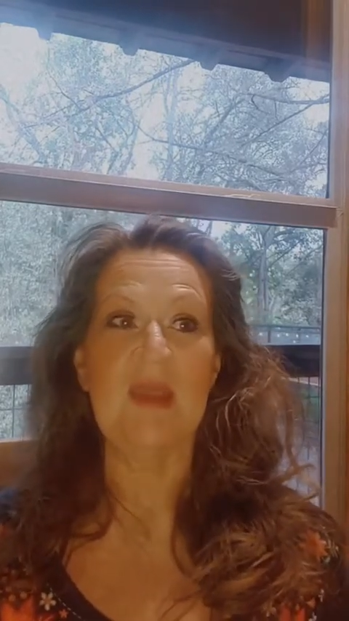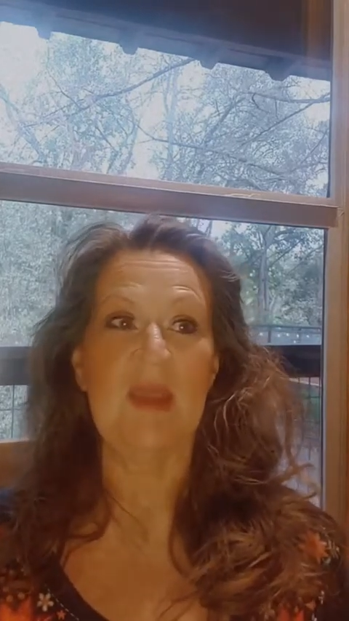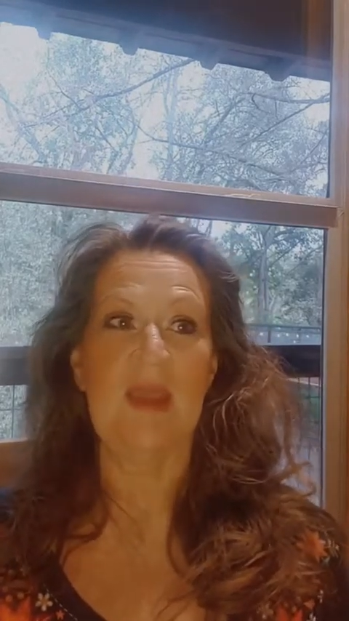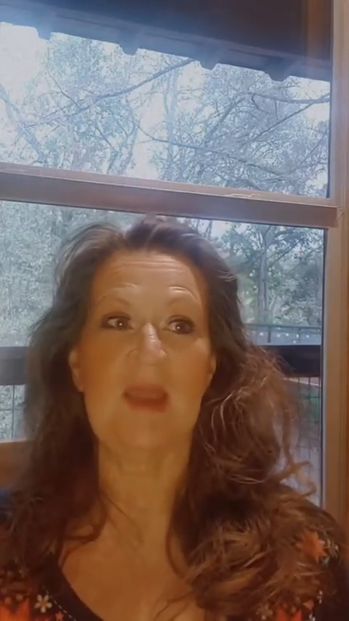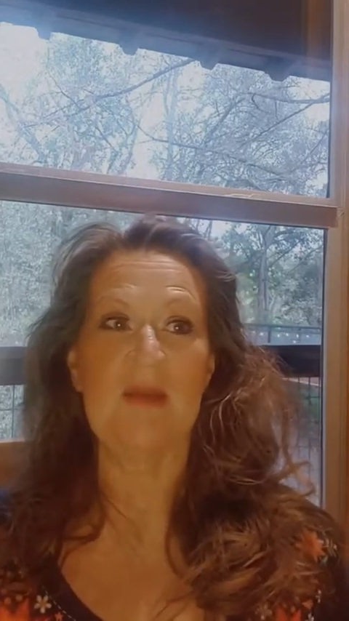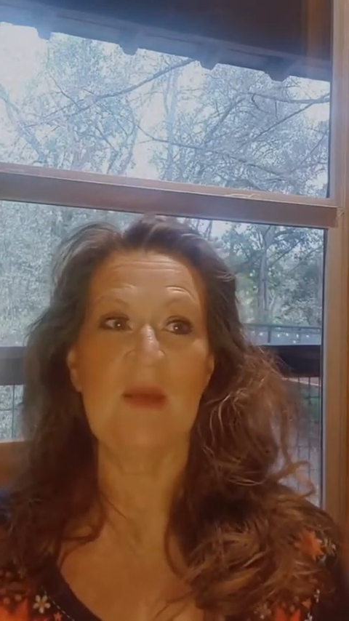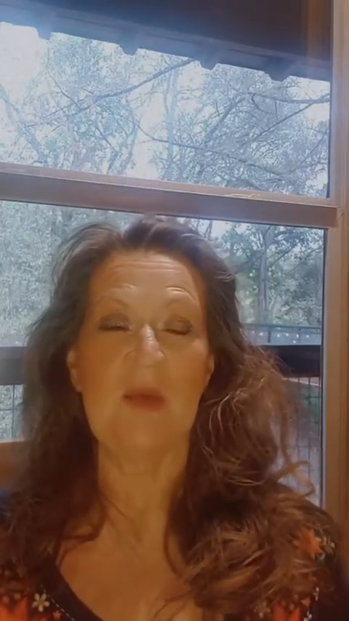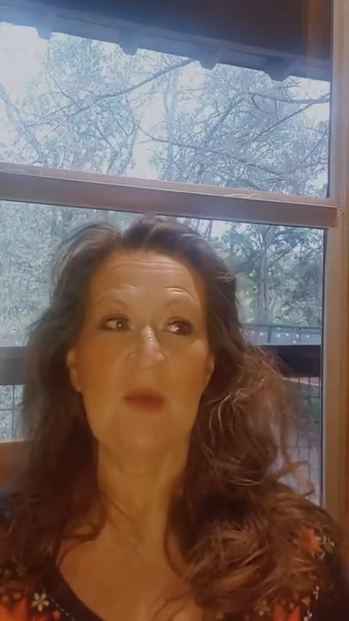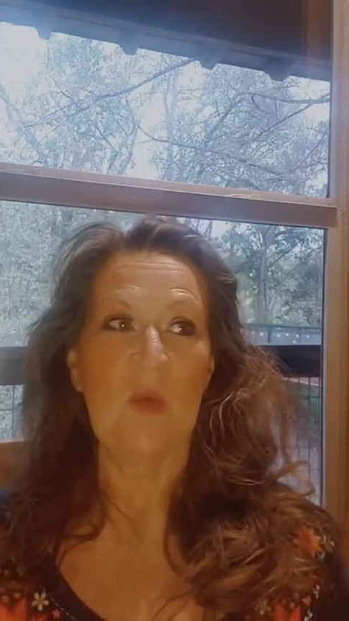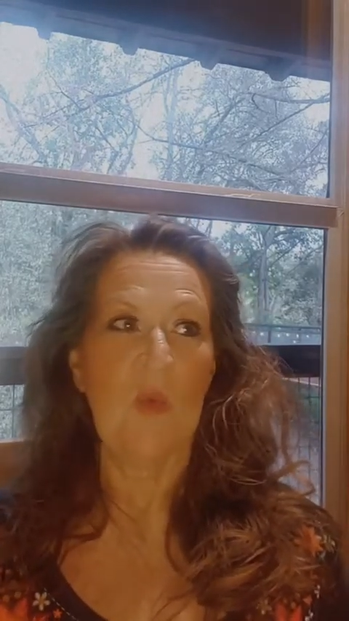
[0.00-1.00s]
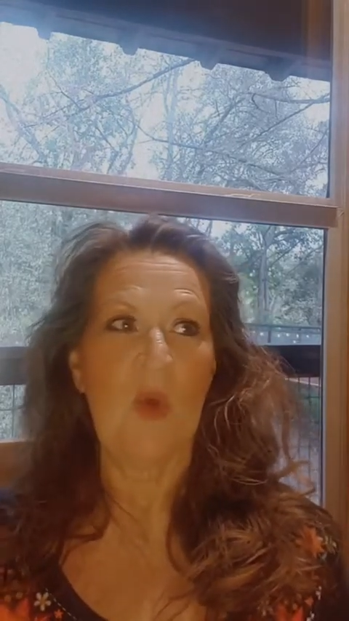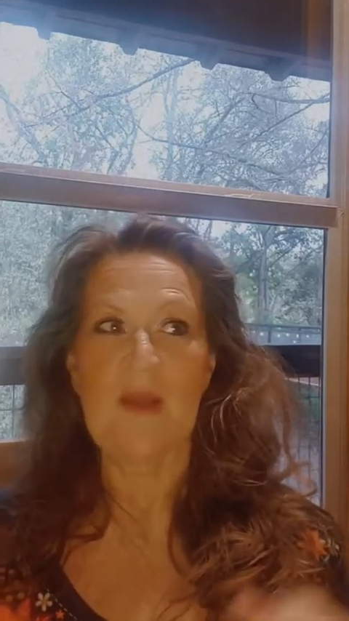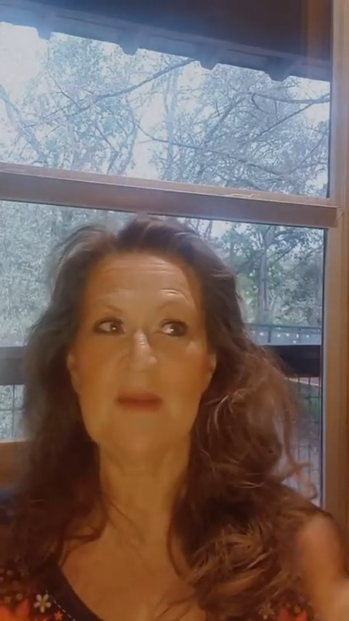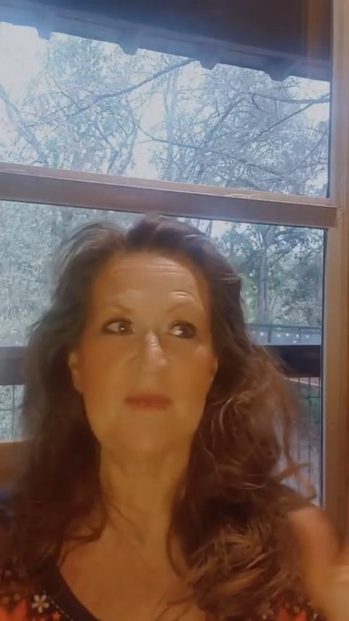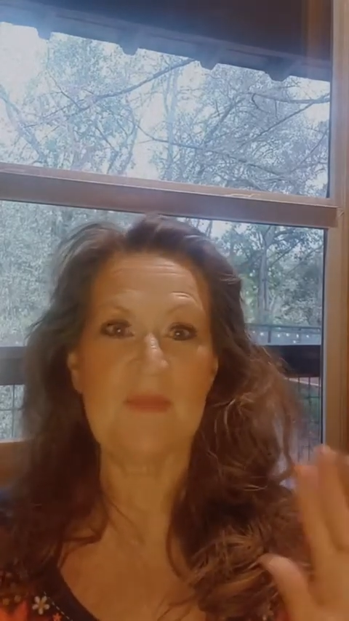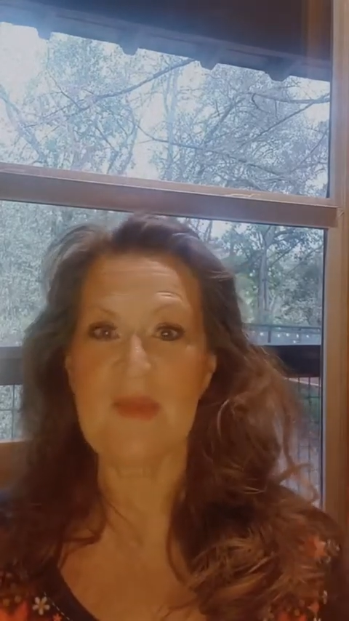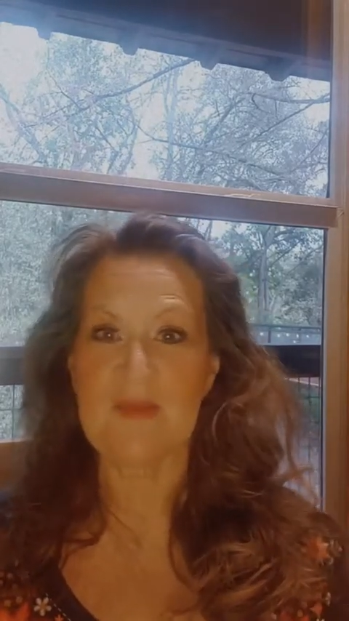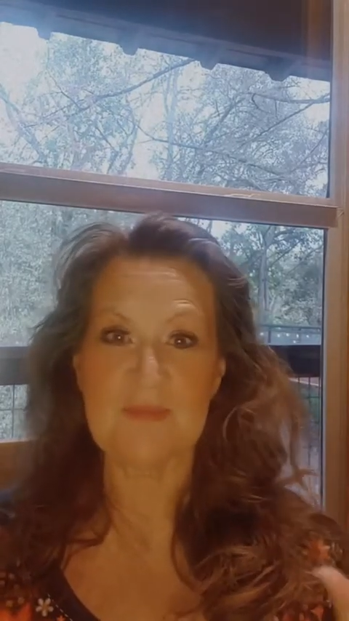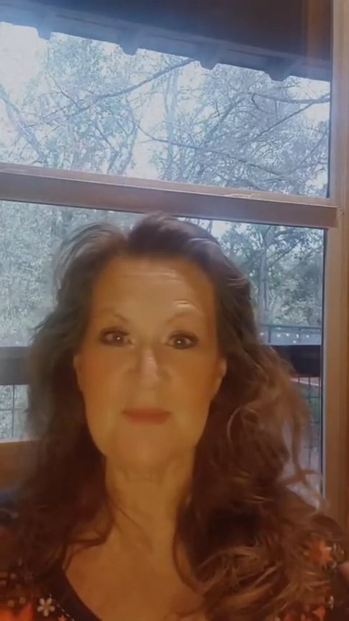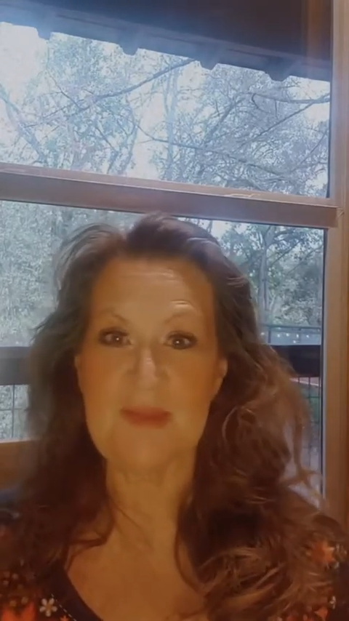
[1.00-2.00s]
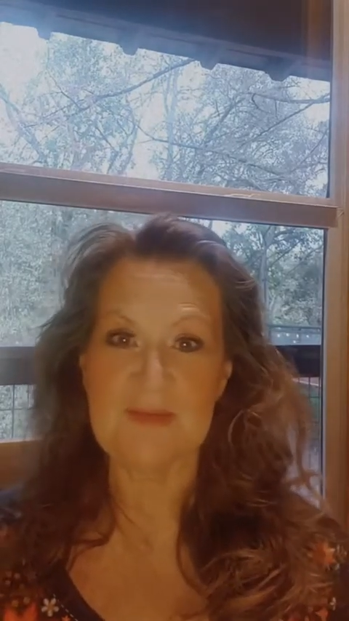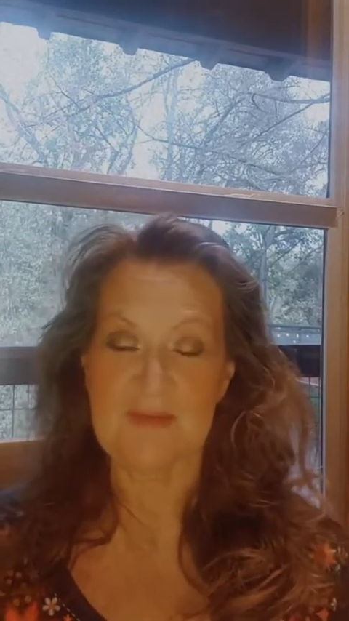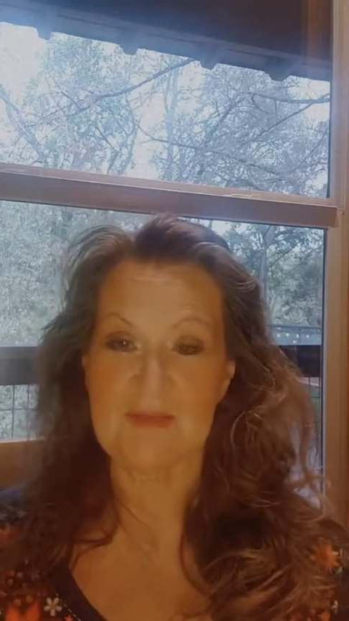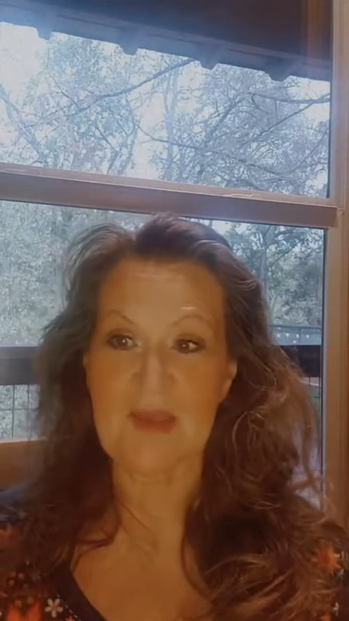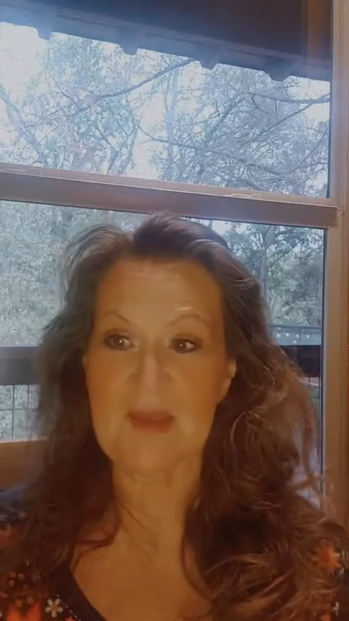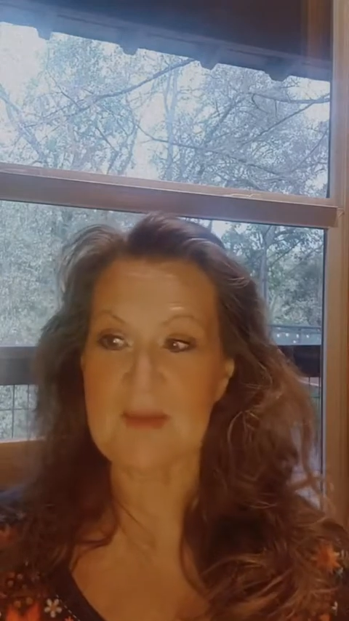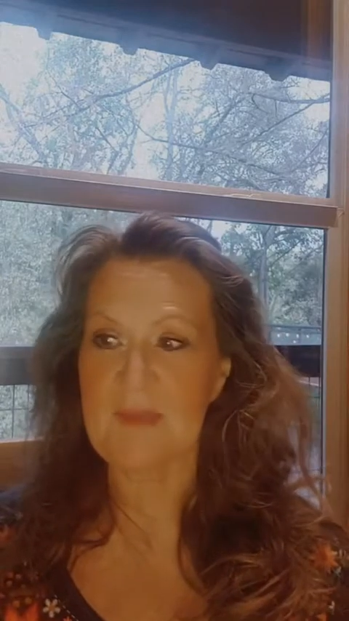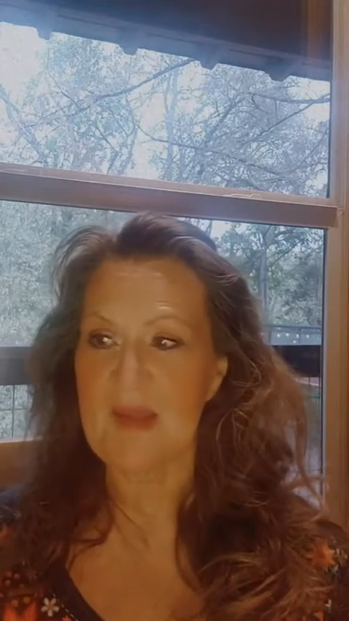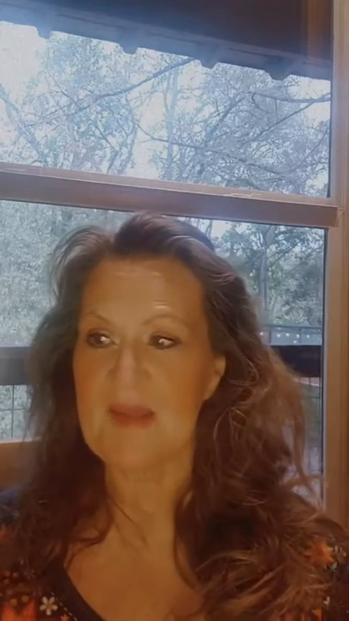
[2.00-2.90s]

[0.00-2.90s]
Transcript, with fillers: and what things mean to them.